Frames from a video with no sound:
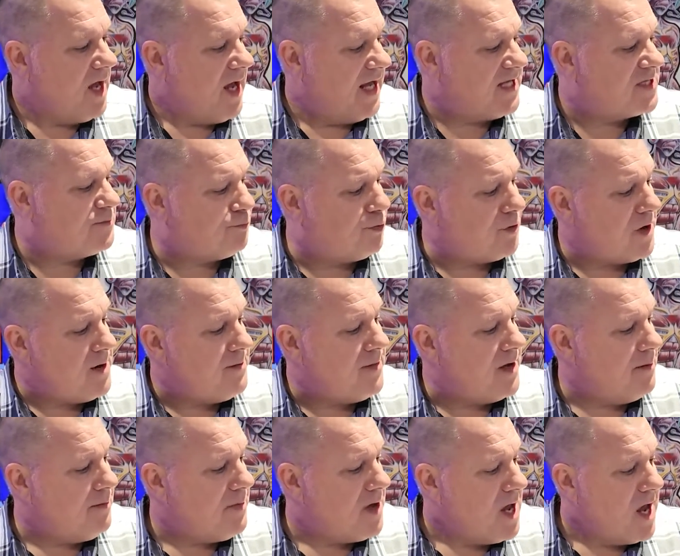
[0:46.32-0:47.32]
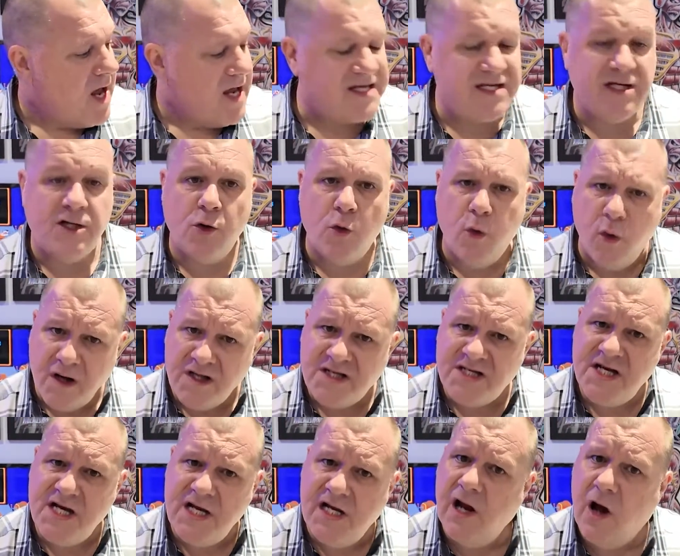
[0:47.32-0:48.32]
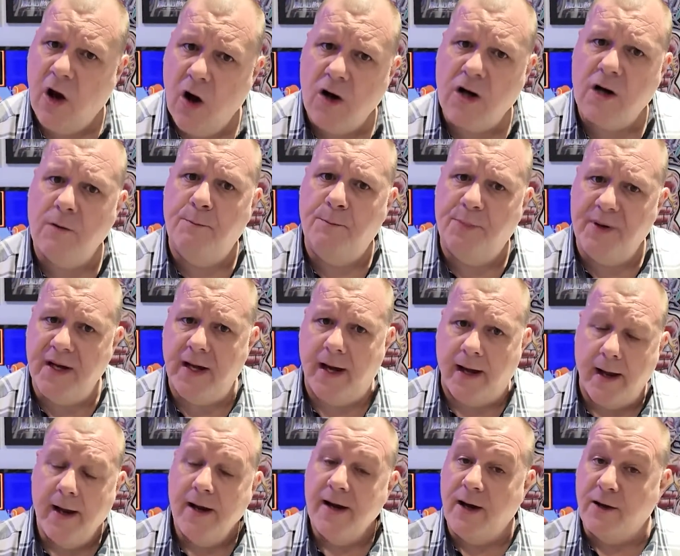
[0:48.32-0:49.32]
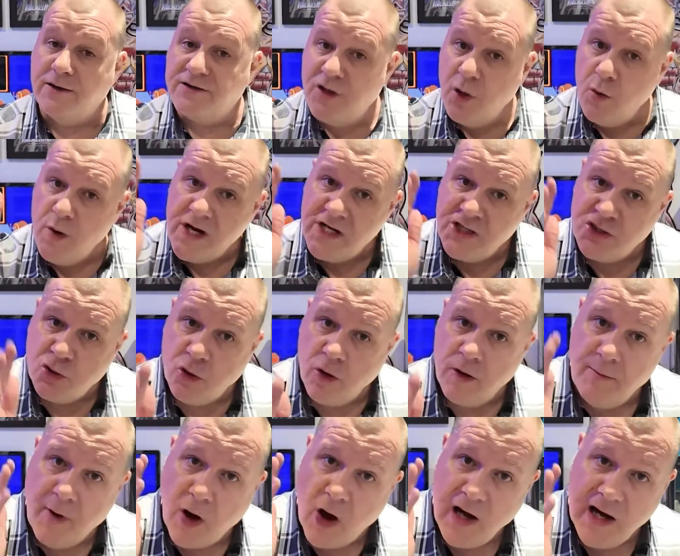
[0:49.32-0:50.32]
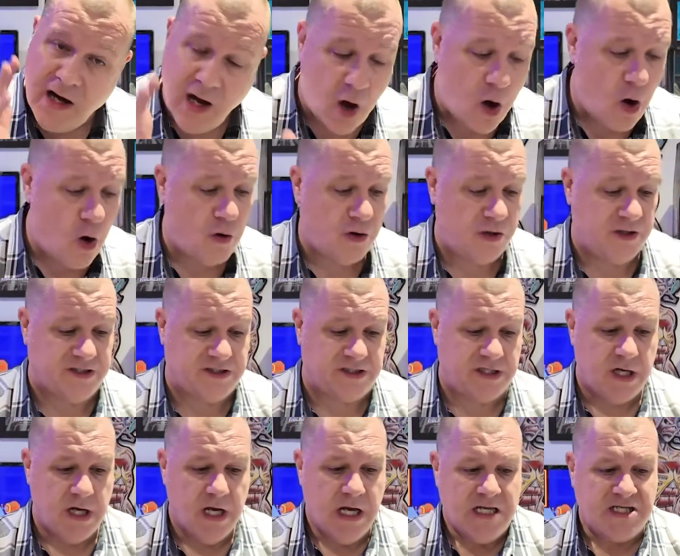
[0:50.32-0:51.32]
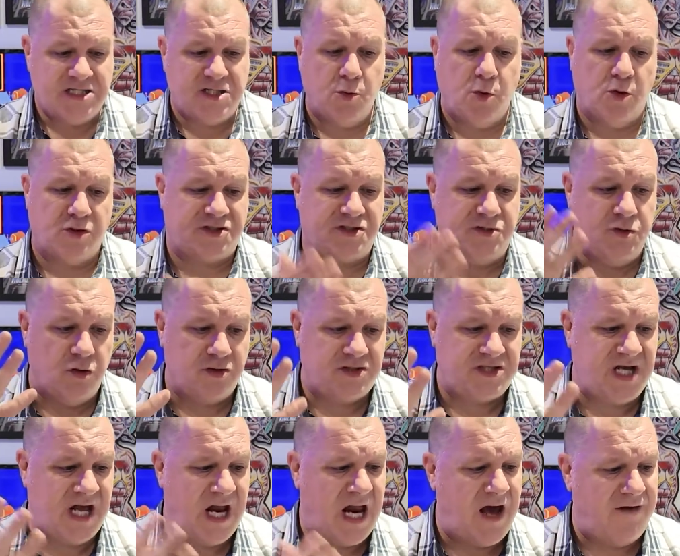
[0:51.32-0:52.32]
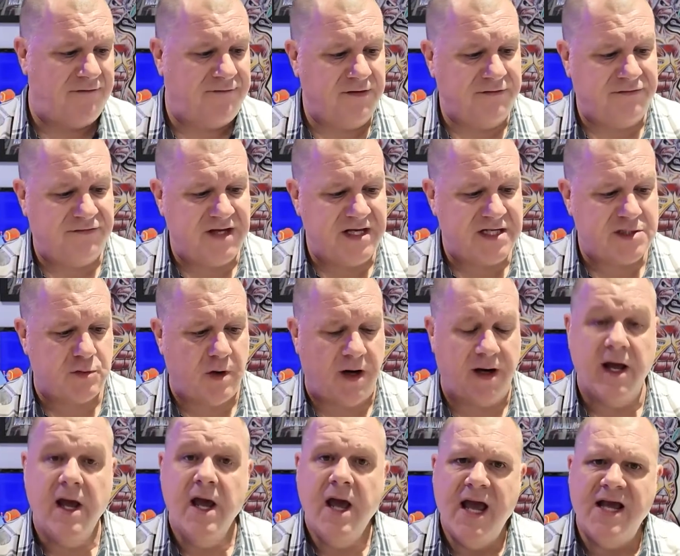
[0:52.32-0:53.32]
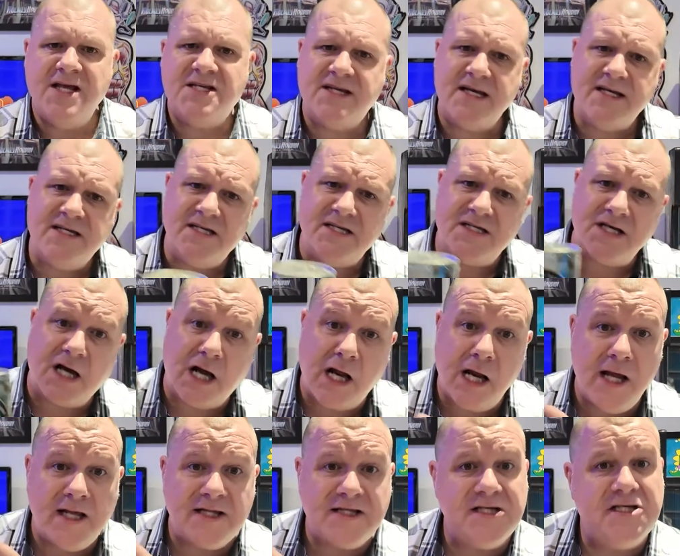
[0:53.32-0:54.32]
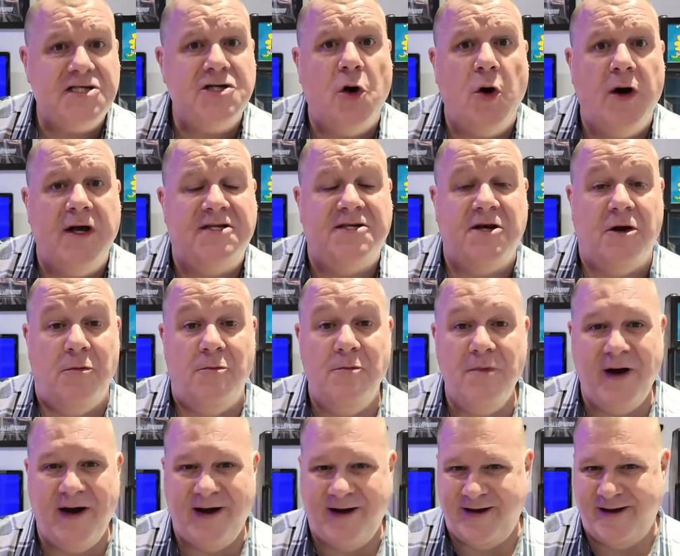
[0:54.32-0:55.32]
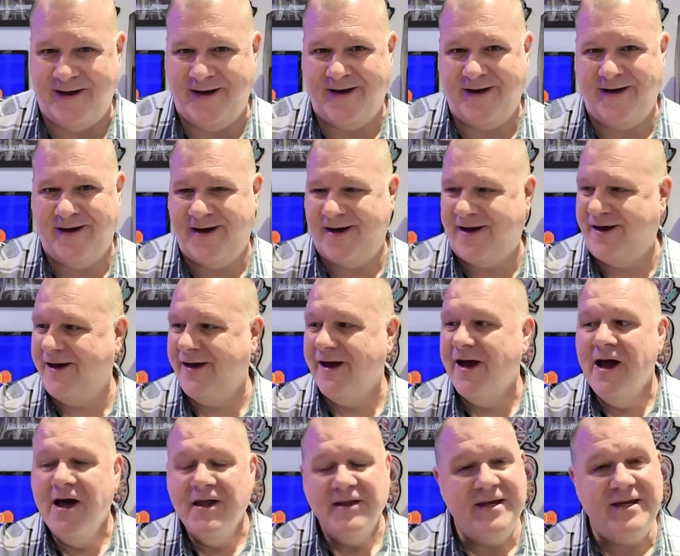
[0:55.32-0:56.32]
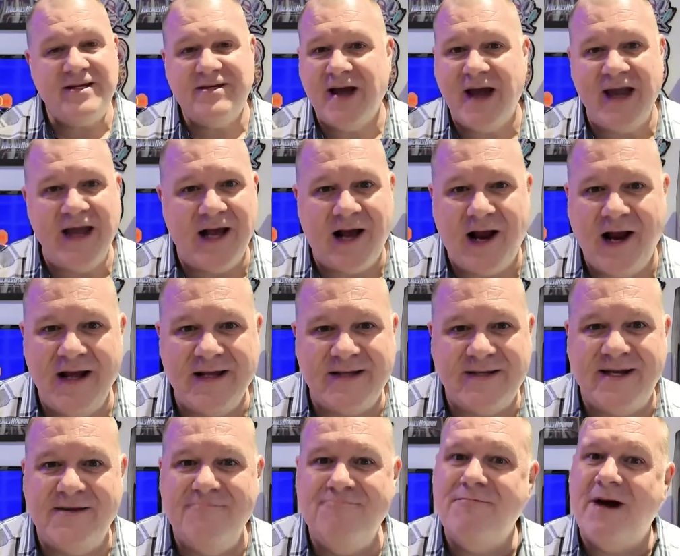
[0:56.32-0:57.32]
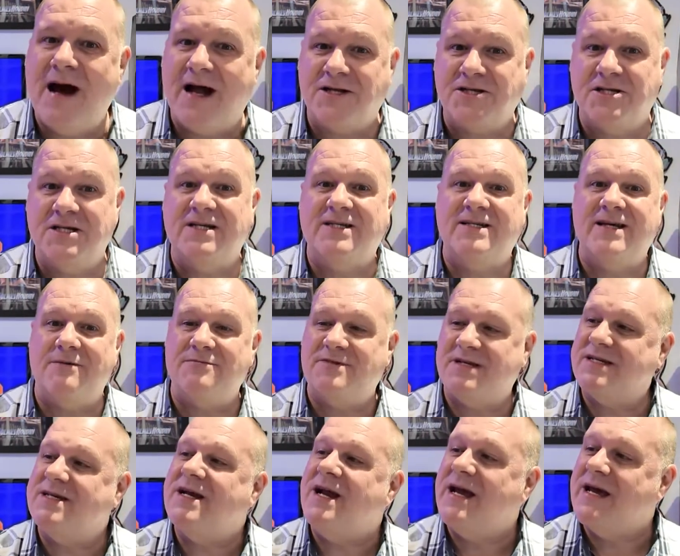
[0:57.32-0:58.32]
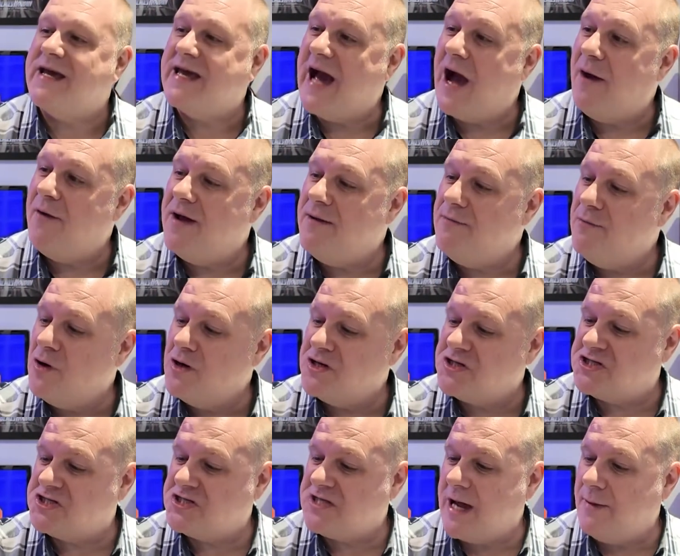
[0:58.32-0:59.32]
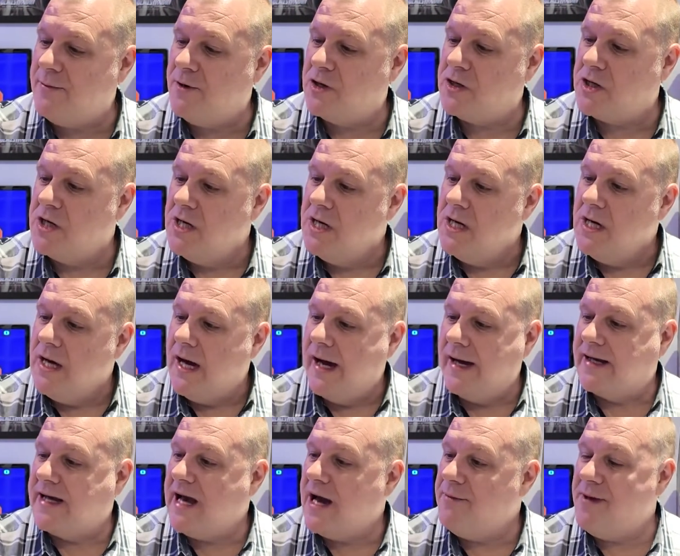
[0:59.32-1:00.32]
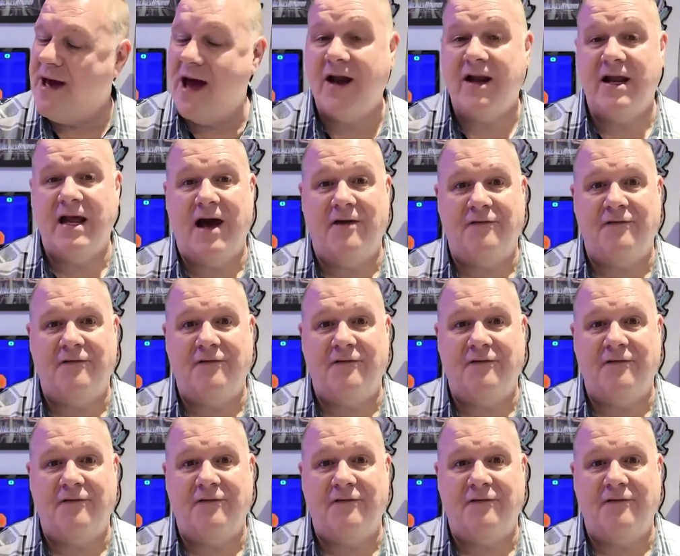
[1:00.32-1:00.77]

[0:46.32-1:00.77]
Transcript: It's premium. It's a quality lager beer. Now, I do enjoy my lagers, so what's not to love with this one? It says it's a collector's item. This ain't collecting much, except it's going to go in my stomach and come out the